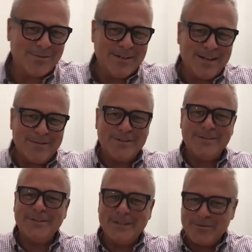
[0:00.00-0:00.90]
we
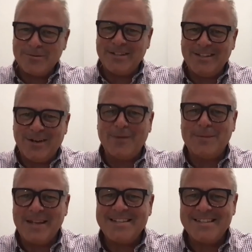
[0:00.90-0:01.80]
cover literally all
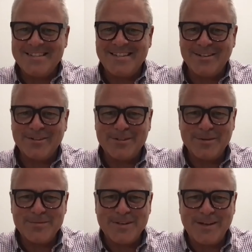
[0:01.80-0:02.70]
bases here in
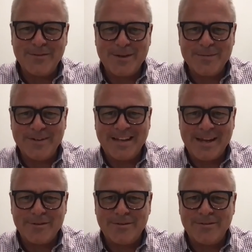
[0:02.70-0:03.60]
terms of how we
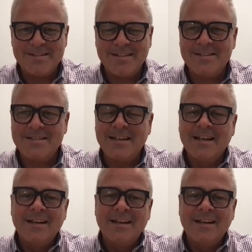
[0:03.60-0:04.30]
communicate with our residents.